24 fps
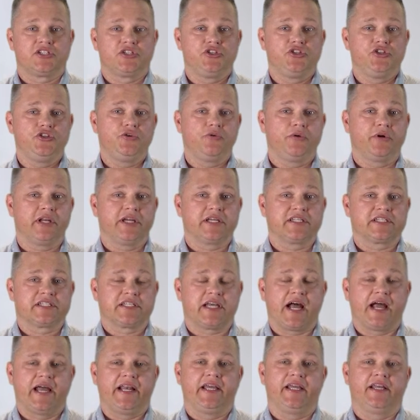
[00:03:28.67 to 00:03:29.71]
new and
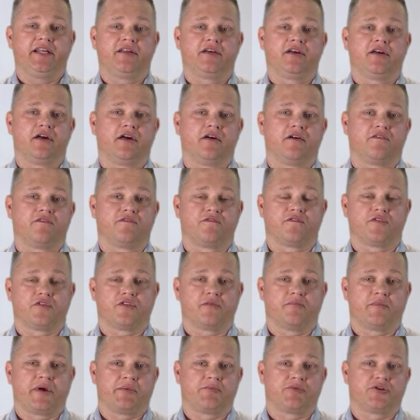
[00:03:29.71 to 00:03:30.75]
exciting for
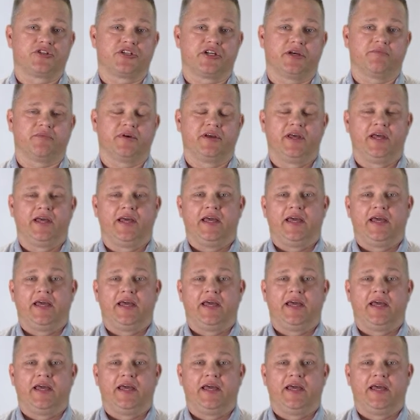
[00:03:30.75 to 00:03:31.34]
the membership.